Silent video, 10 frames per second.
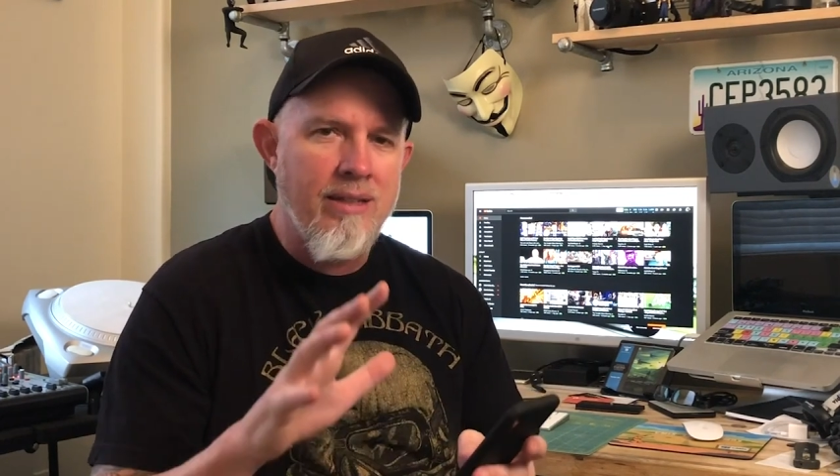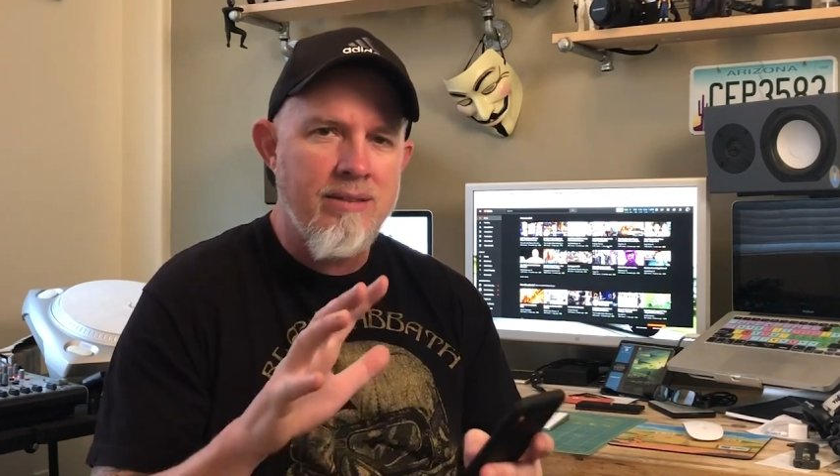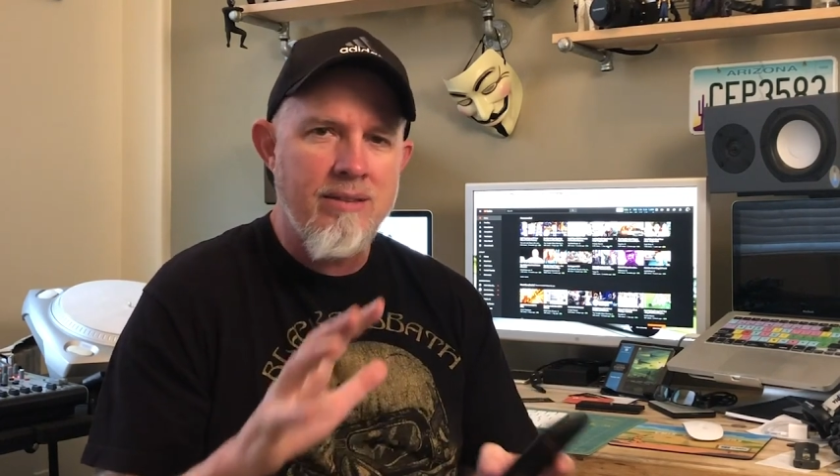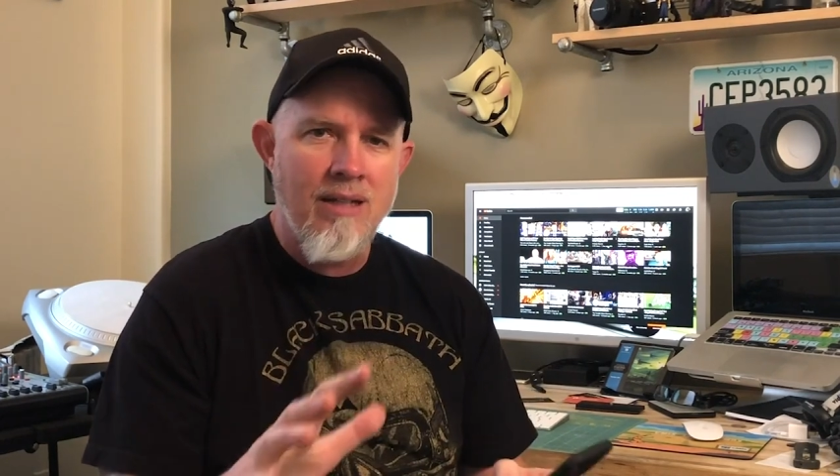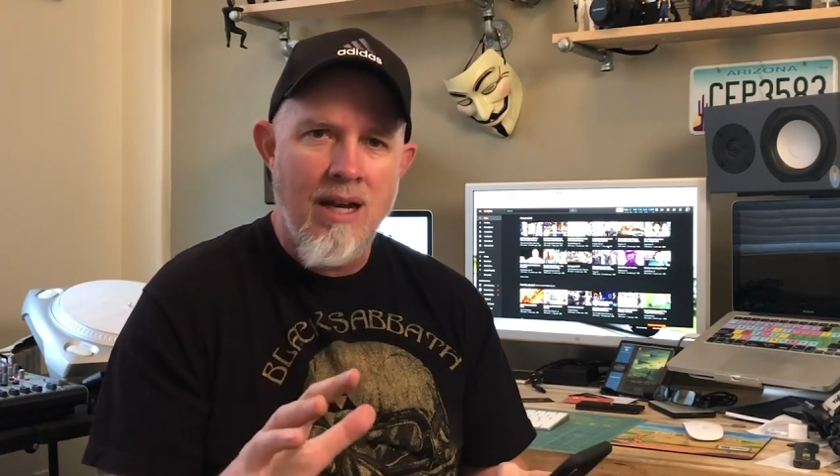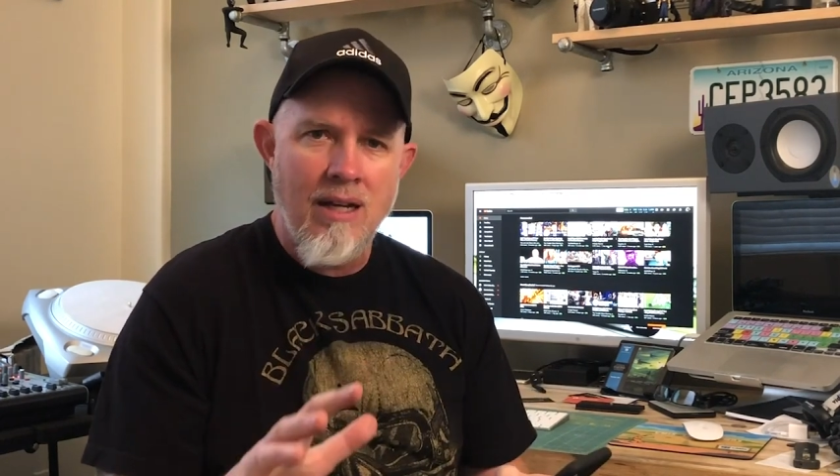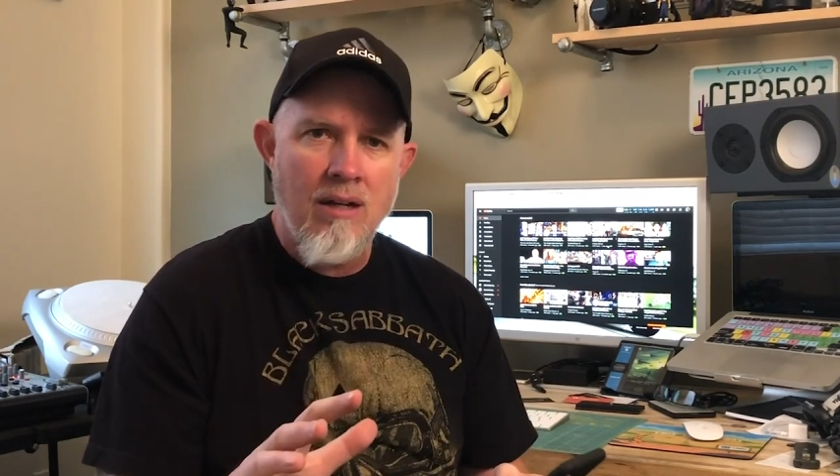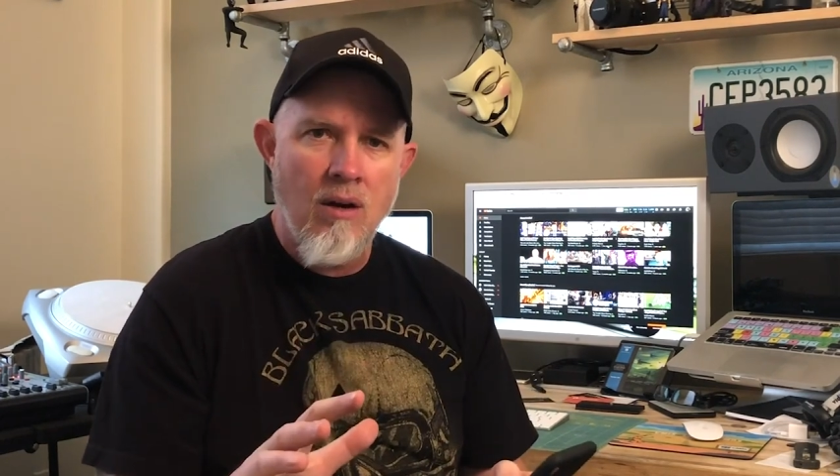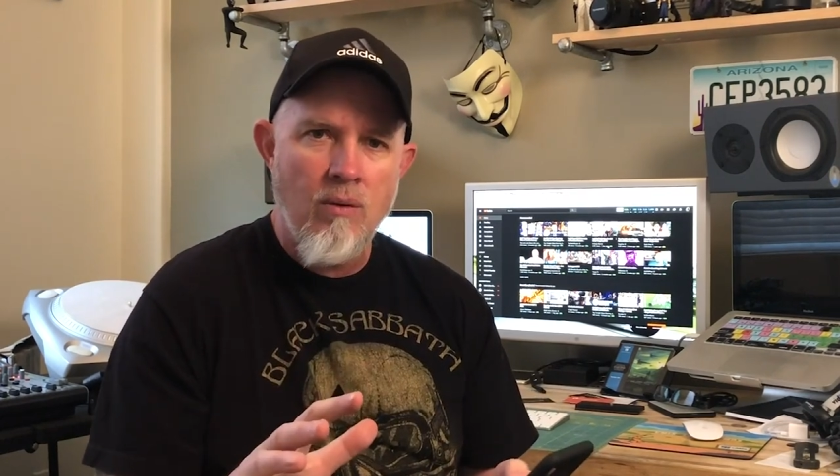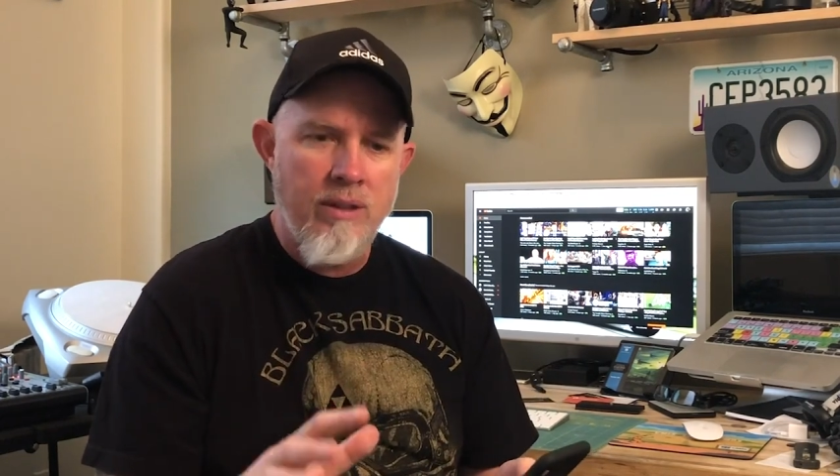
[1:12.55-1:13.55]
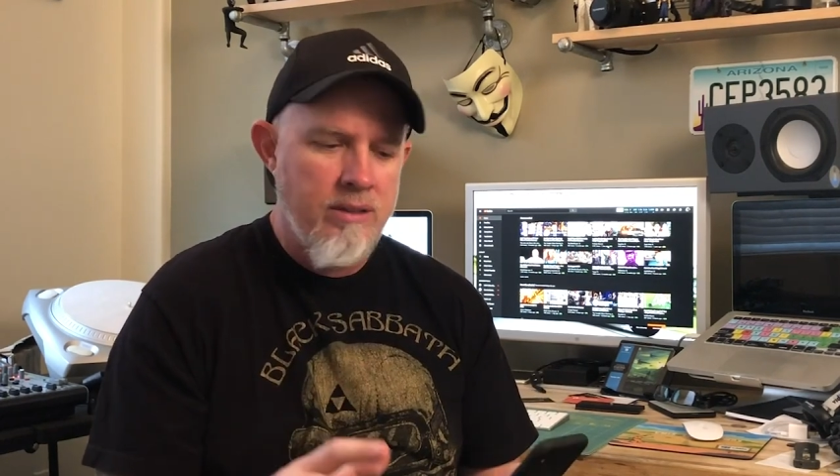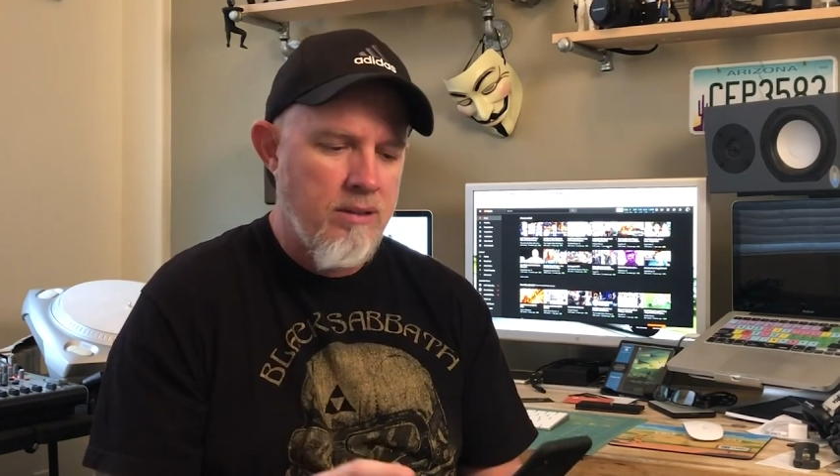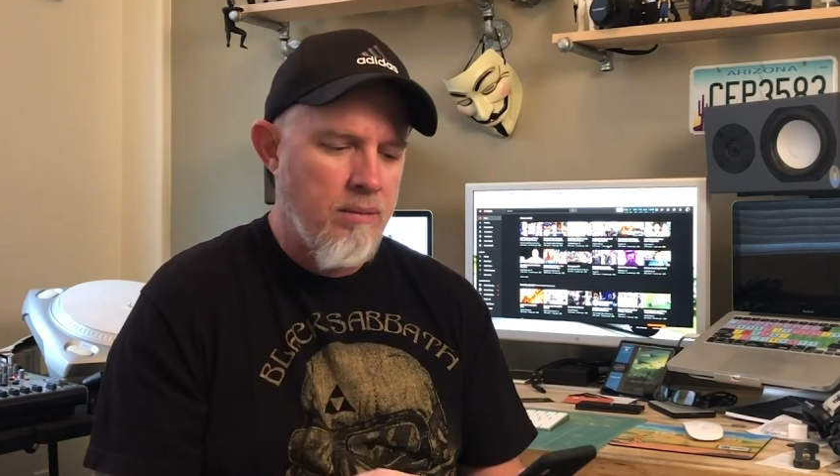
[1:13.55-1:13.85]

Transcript: it's not always